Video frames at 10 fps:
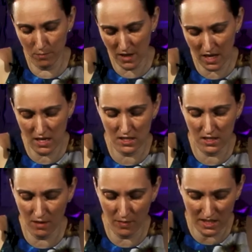base
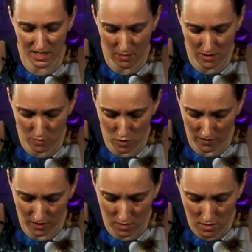and my stem is
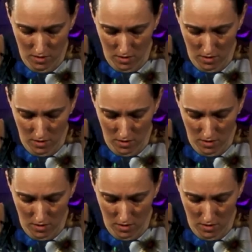moving,